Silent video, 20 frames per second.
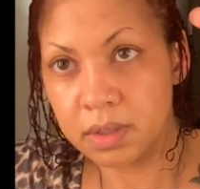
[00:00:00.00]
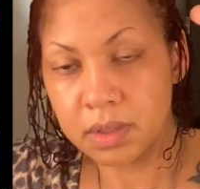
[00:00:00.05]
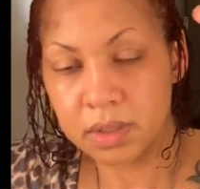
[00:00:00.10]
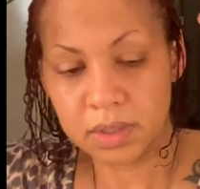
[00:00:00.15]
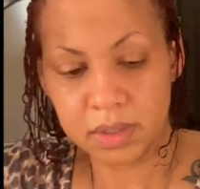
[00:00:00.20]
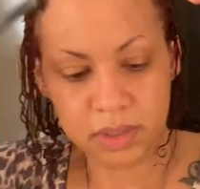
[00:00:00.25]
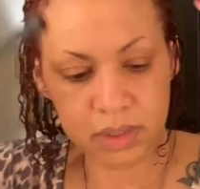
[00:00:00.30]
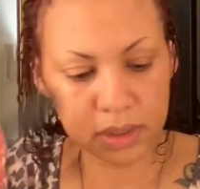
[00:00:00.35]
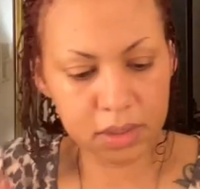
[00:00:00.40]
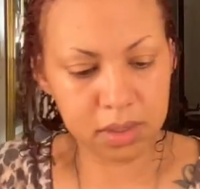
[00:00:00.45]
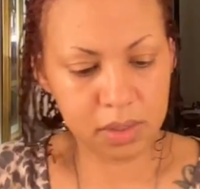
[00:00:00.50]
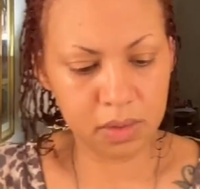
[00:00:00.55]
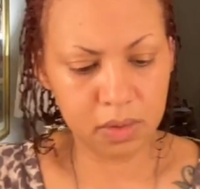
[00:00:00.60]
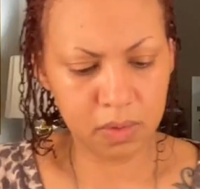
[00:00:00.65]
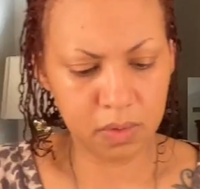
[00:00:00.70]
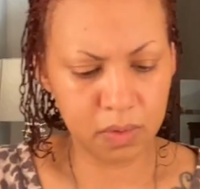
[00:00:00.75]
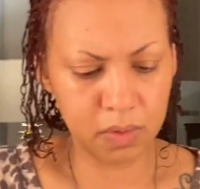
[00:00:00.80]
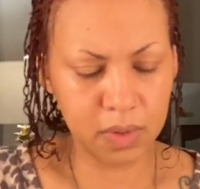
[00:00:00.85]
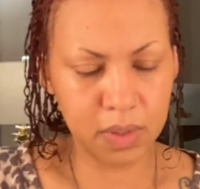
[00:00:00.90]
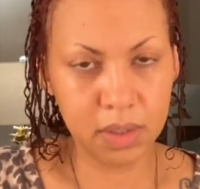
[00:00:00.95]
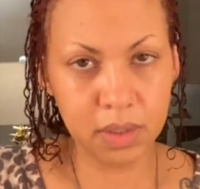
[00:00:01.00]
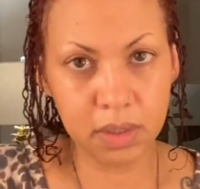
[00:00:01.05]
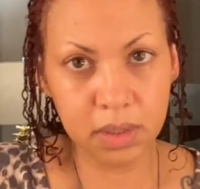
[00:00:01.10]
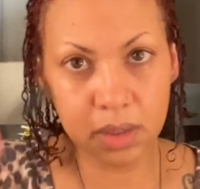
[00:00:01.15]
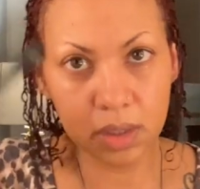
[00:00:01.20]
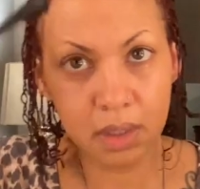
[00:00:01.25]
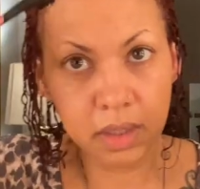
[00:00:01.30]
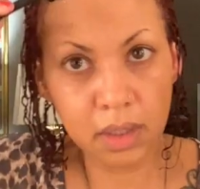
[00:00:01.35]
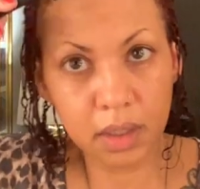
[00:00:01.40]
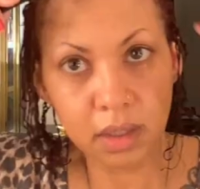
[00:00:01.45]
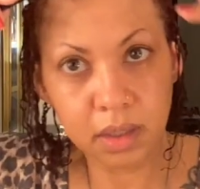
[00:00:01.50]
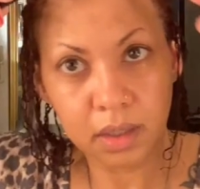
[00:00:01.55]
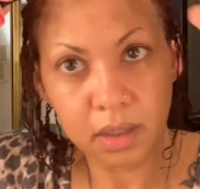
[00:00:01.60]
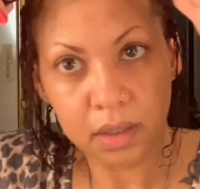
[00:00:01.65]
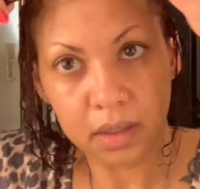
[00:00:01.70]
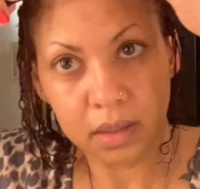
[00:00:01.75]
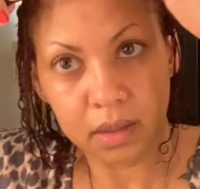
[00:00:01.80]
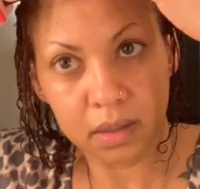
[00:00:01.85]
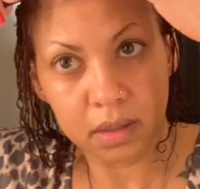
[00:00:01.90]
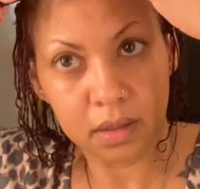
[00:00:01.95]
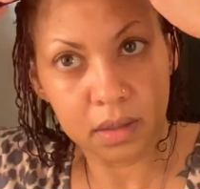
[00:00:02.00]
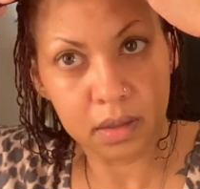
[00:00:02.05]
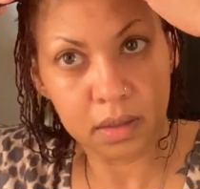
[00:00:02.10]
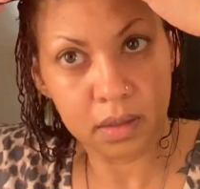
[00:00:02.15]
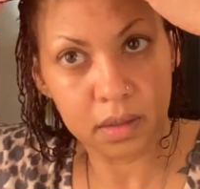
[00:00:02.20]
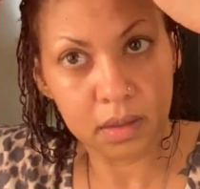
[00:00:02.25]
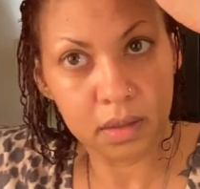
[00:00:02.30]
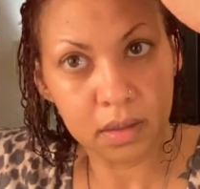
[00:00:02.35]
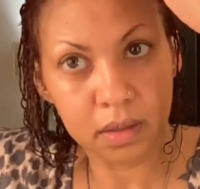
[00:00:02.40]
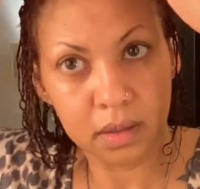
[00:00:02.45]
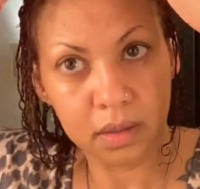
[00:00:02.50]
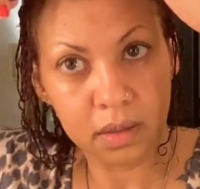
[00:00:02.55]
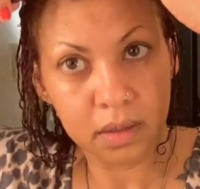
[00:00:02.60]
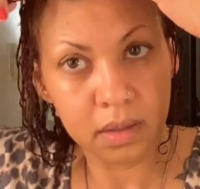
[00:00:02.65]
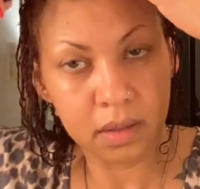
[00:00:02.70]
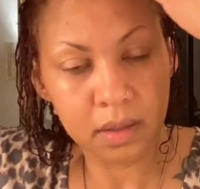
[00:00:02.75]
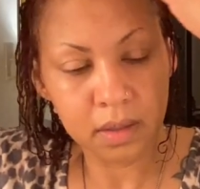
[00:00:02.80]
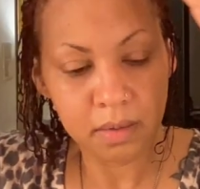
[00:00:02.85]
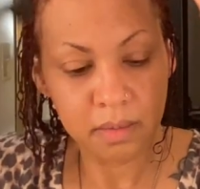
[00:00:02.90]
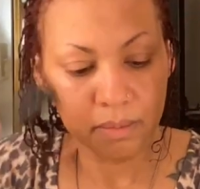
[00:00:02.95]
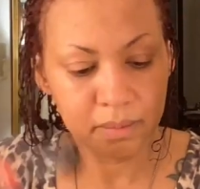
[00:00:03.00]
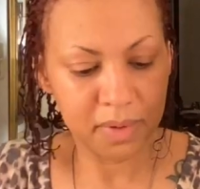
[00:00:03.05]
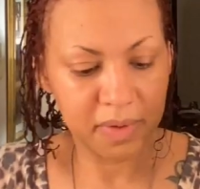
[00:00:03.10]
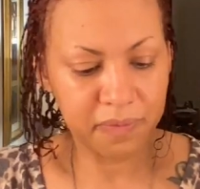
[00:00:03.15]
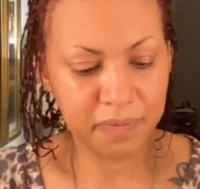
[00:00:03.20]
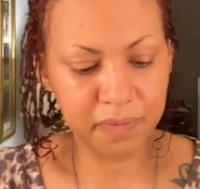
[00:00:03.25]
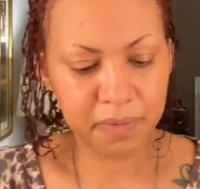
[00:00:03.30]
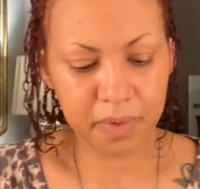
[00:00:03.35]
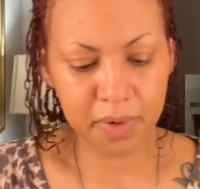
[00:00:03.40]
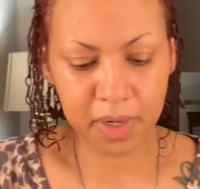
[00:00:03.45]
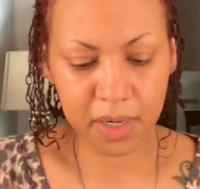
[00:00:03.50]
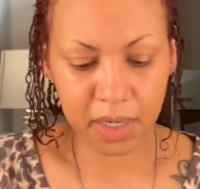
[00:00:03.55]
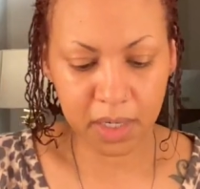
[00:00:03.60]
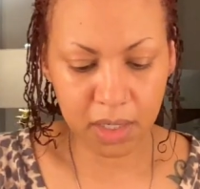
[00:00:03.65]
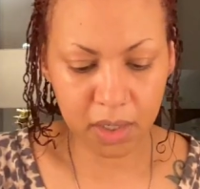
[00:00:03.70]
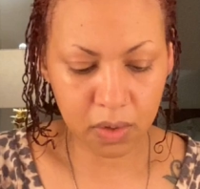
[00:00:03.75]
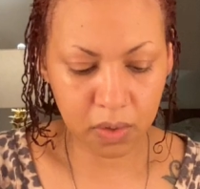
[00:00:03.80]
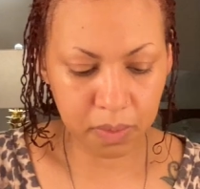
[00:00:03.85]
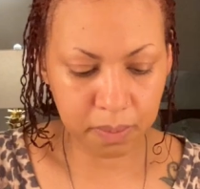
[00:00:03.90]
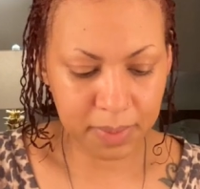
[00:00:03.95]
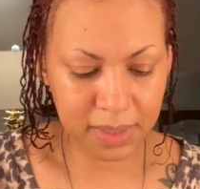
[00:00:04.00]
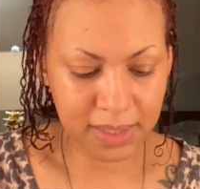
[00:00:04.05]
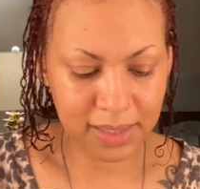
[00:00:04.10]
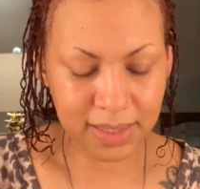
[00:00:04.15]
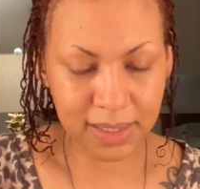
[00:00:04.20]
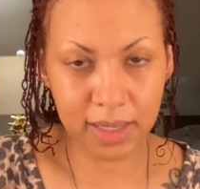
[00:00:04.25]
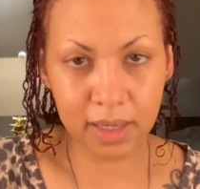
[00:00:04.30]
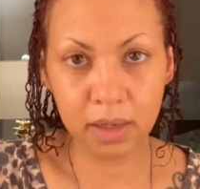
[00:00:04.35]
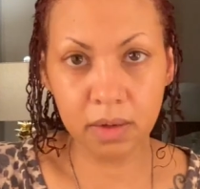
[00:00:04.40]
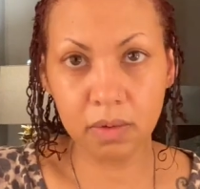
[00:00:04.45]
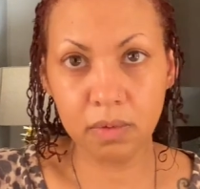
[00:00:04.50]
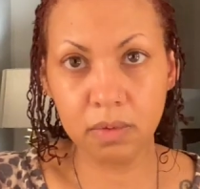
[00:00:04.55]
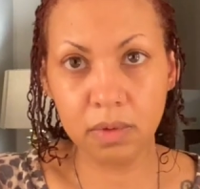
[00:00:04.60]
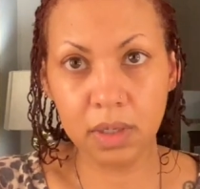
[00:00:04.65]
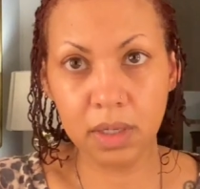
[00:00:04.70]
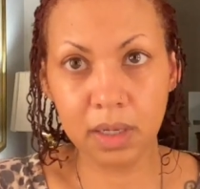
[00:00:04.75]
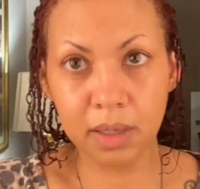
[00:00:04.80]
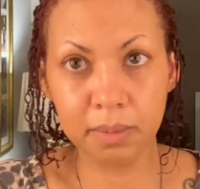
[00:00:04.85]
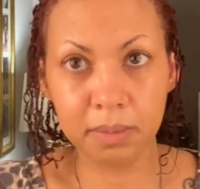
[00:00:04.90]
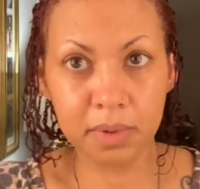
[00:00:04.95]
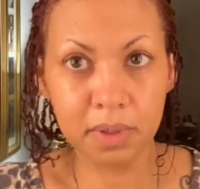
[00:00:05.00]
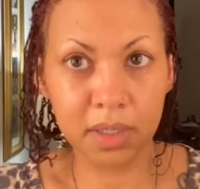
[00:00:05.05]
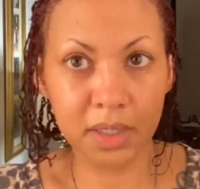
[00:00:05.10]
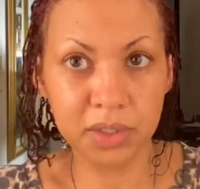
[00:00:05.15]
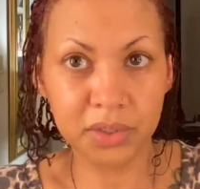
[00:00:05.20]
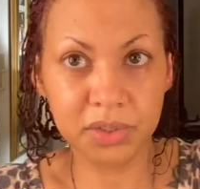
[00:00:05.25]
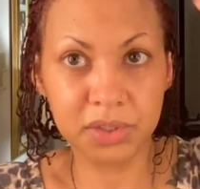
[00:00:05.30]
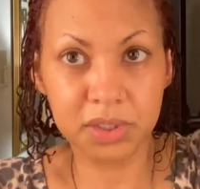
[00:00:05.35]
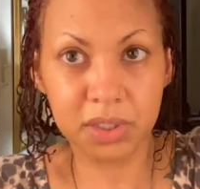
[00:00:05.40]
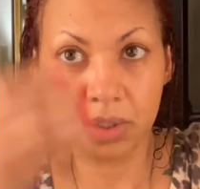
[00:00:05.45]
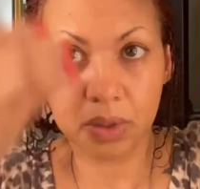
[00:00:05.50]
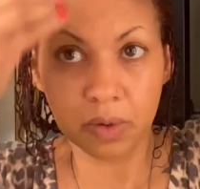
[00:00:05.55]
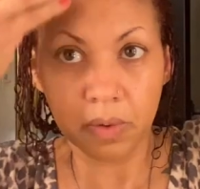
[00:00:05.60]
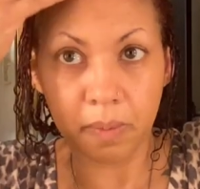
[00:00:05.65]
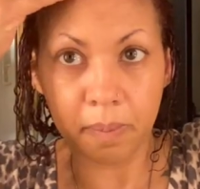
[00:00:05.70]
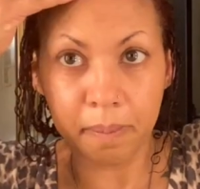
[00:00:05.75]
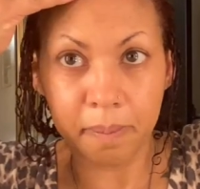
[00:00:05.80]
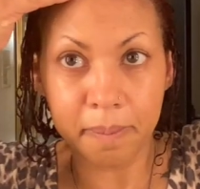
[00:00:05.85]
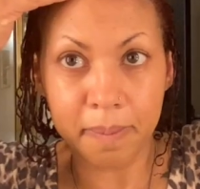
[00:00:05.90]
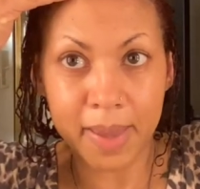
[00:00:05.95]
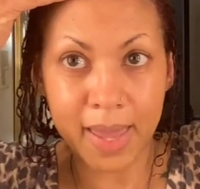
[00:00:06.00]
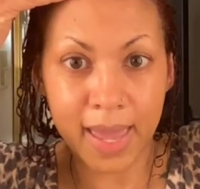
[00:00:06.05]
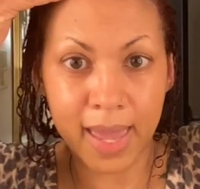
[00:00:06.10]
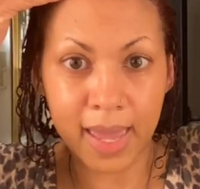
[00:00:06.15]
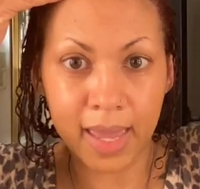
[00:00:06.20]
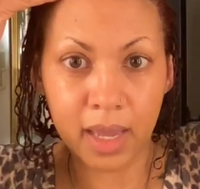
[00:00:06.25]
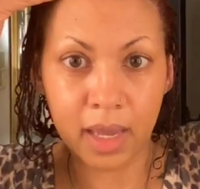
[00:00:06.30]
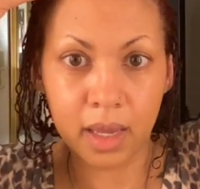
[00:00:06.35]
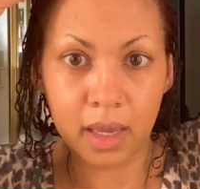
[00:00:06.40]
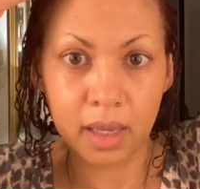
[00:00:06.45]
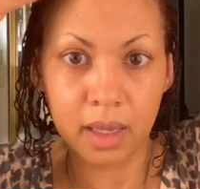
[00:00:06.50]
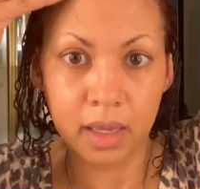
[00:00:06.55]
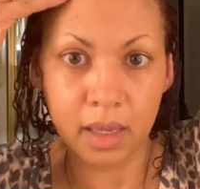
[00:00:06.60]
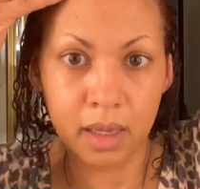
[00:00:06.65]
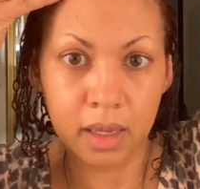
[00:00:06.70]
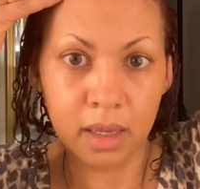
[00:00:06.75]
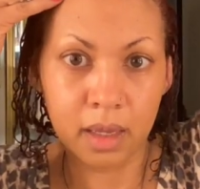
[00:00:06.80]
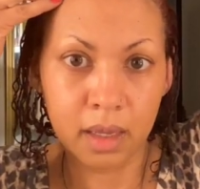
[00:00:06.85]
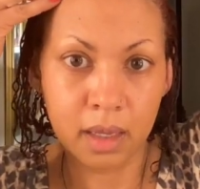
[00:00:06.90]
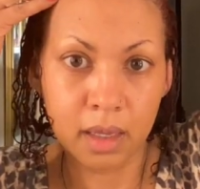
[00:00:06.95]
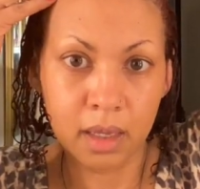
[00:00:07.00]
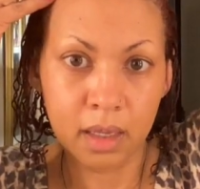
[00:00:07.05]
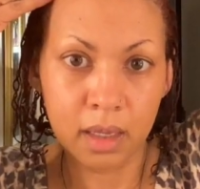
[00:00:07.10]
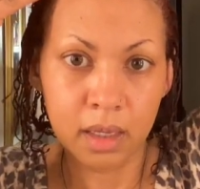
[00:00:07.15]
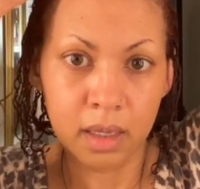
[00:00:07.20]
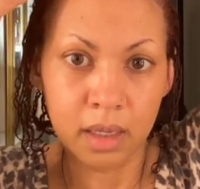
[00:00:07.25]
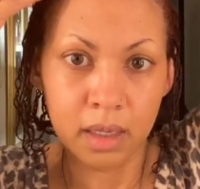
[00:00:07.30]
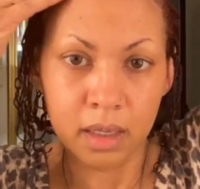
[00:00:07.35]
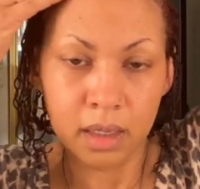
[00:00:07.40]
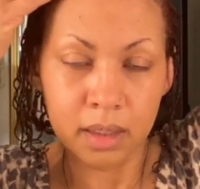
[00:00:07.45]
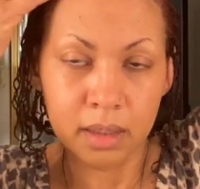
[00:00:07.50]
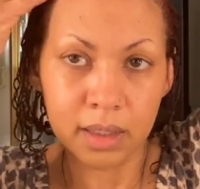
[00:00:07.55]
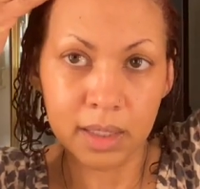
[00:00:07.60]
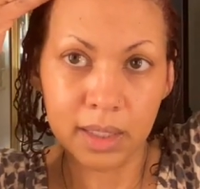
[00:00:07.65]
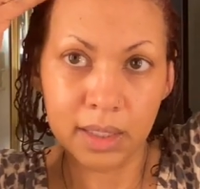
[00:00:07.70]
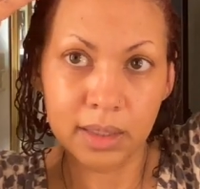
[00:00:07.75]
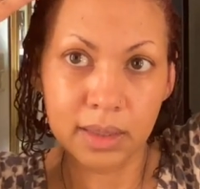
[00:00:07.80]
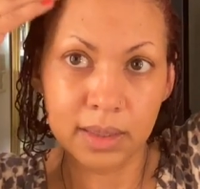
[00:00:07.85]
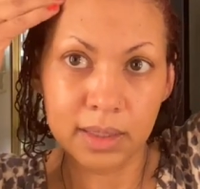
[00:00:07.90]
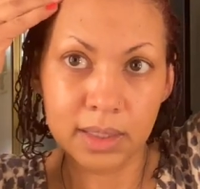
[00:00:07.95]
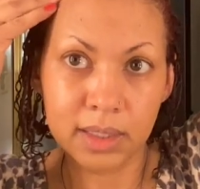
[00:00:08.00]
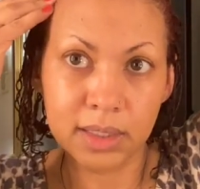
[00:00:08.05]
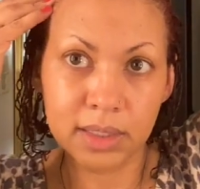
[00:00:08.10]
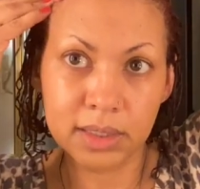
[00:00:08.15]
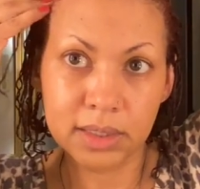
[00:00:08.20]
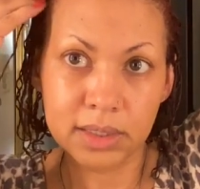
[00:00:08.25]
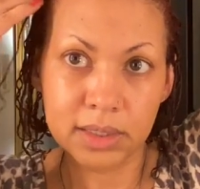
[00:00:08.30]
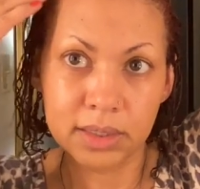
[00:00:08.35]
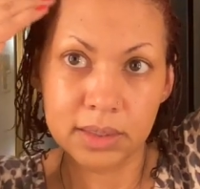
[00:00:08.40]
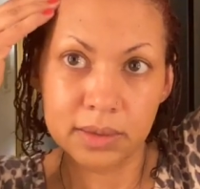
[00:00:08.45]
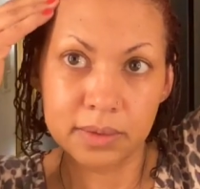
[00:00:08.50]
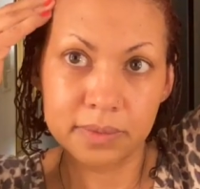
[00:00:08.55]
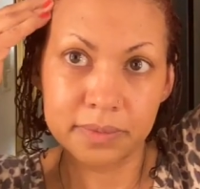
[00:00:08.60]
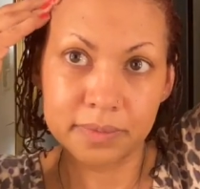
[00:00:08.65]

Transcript: So I think before I comb it down, I'm gonna gel back like this.